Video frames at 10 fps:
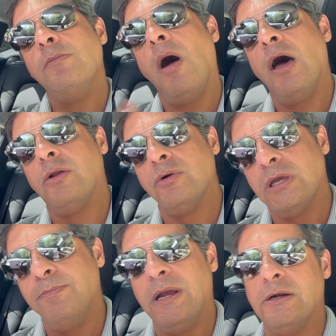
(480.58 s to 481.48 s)
model
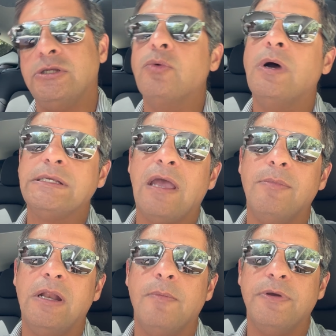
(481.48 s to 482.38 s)
compared to what's
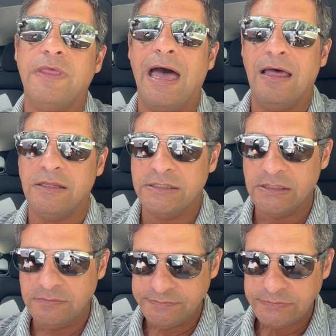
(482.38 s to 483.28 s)
coming up with the Highland.
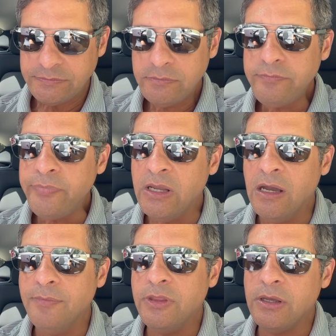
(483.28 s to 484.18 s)

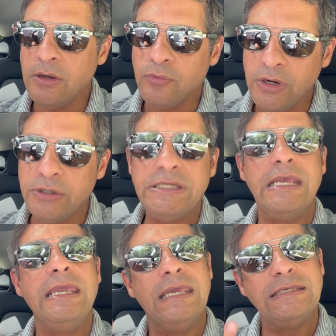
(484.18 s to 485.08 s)
The rear
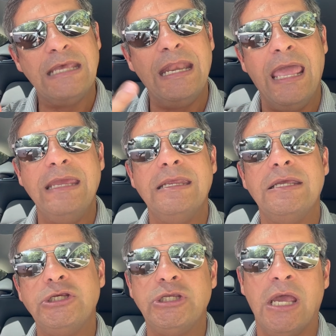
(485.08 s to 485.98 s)
seat gets that
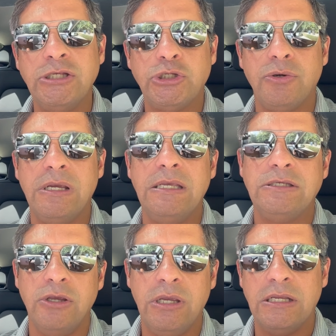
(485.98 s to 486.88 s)
8-inch touchscreen,
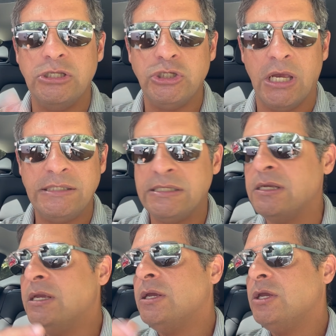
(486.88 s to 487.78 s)
so you can adjust
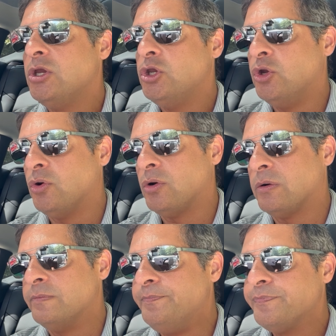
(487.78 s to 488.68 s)

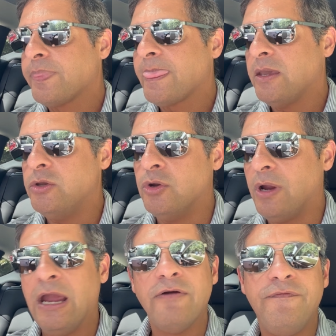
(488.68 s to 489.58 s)
your
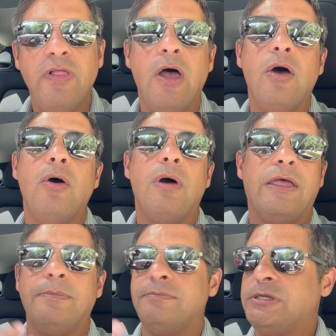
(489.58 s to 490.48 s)
airflow,
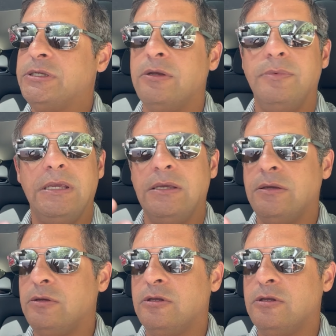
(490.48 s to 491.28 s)
I'm assuming,